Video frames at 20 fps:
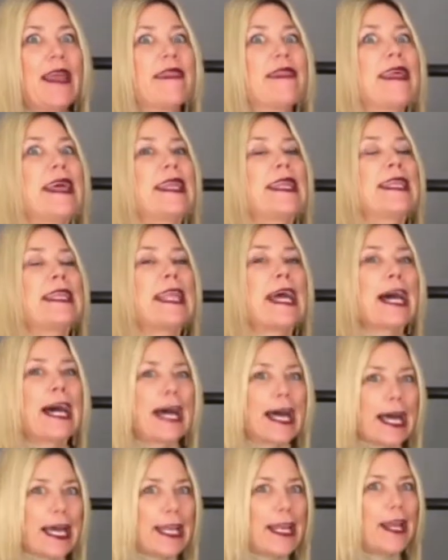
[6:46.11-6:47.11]
that
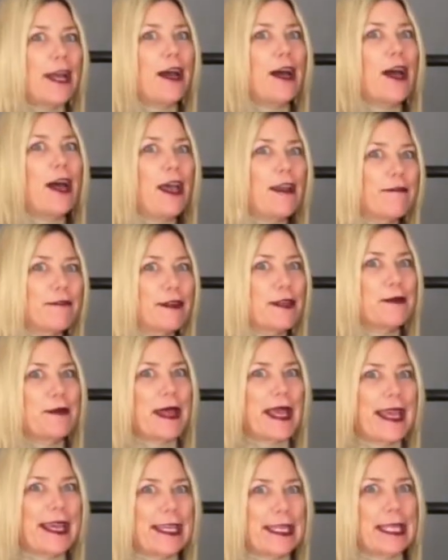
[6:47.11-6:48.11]
not every
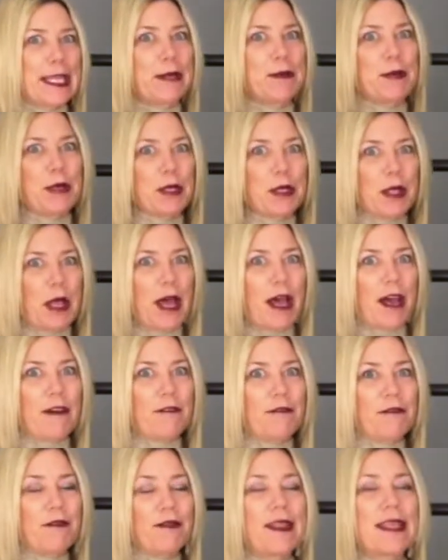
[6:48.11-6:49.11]
man can pull
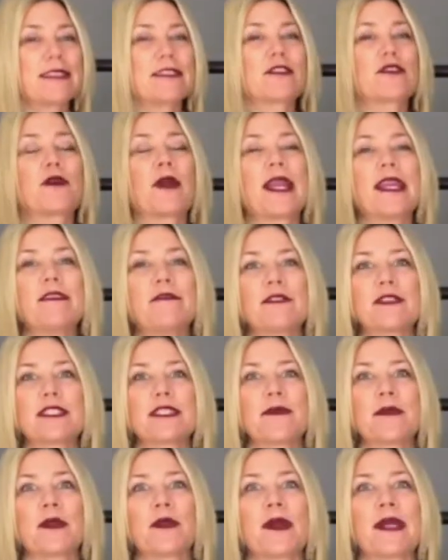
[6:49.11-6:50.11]
off. That's great for
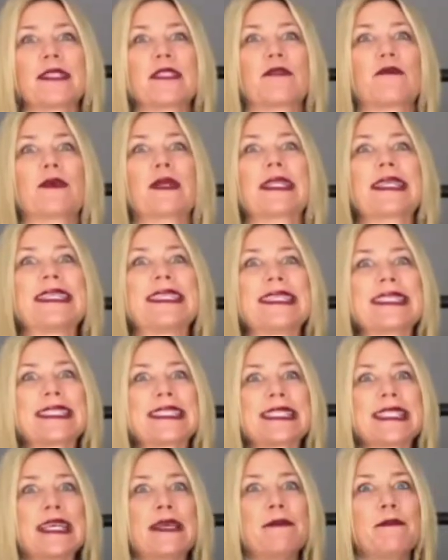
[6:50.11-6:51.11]
someone who has a really
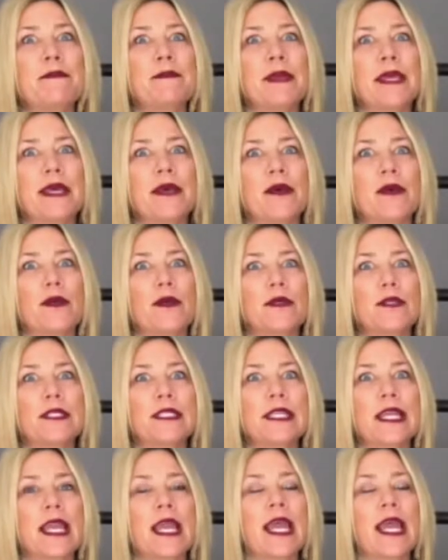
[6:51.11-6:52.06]
slim build.